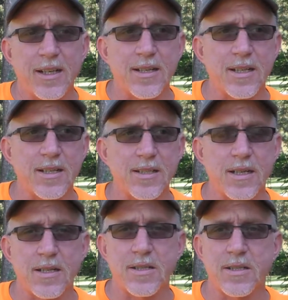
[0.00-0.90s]
is,
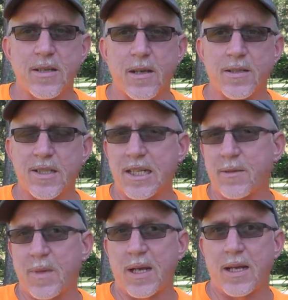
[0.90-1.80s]
is, is y'all
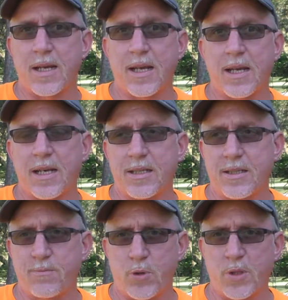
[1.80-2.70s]
seen my, I
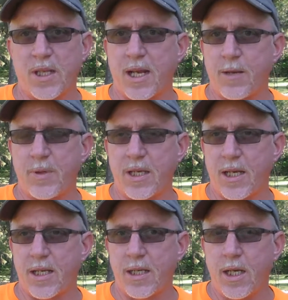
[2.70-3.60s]
brewed that
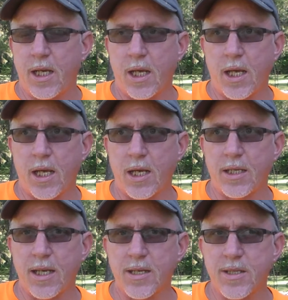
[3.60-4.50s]
IPA
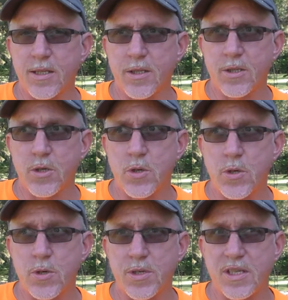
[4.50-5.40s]
uh,
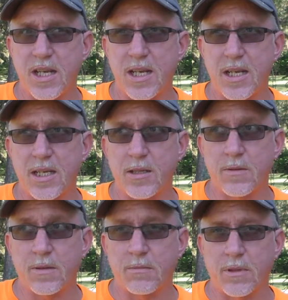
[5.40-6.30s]

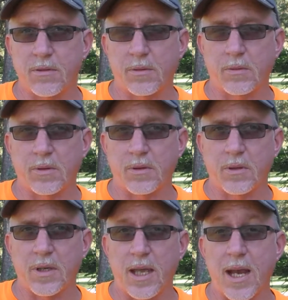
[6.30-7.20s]
yesterday.
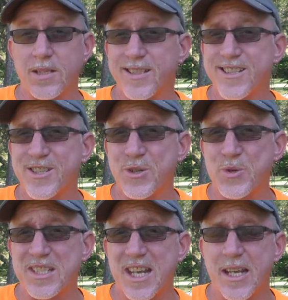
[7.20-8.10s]
Okay, actually, this is
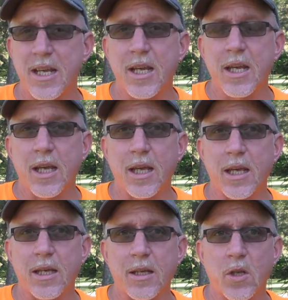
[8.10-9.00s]
Tuesday.
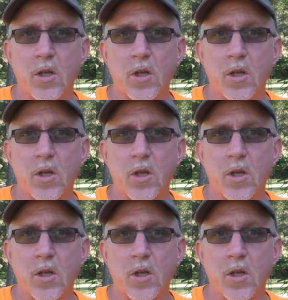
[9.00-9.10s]
Uh,